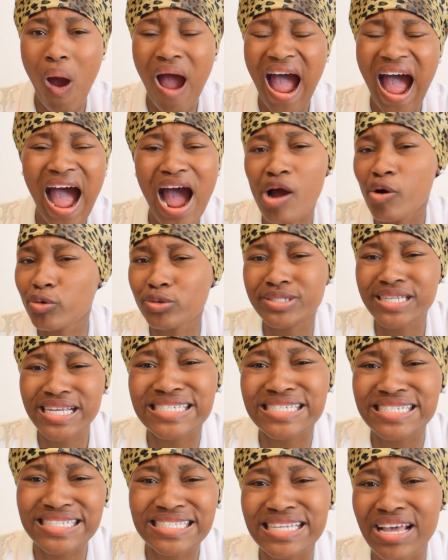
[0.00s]
How
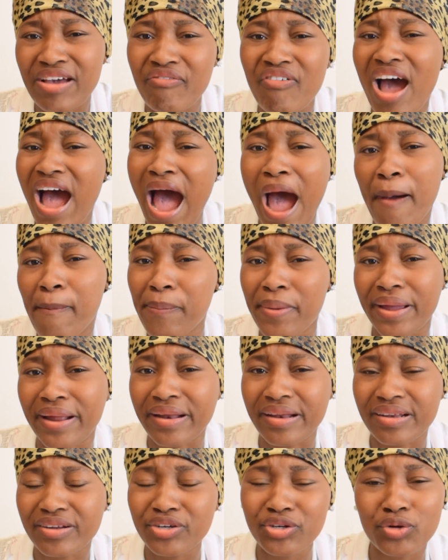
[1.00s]
it ever happen?
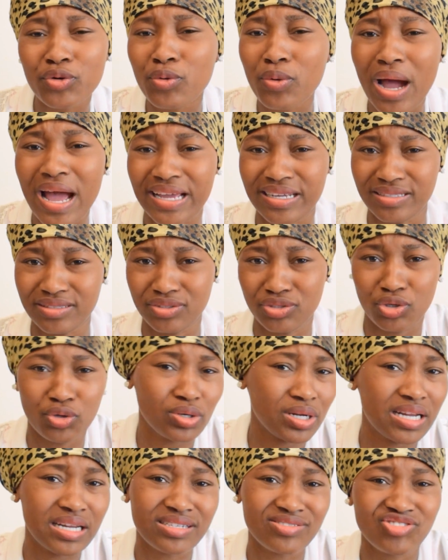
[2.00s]
You know, I
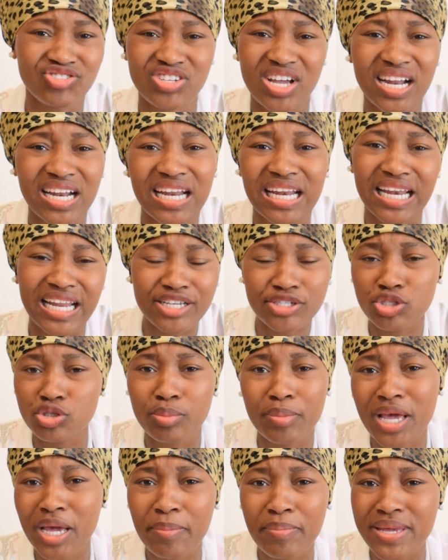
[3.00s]
don't understand unless
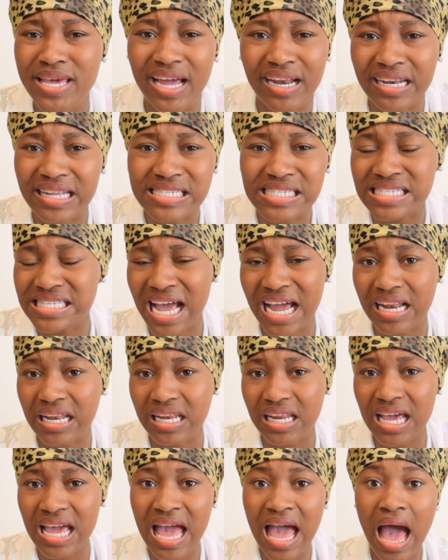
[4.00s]
you make me understand.
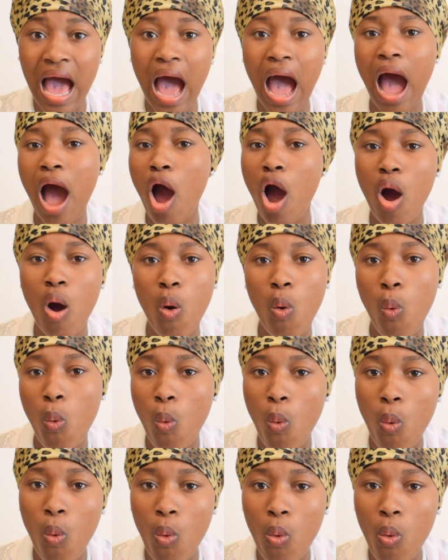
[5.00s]
How?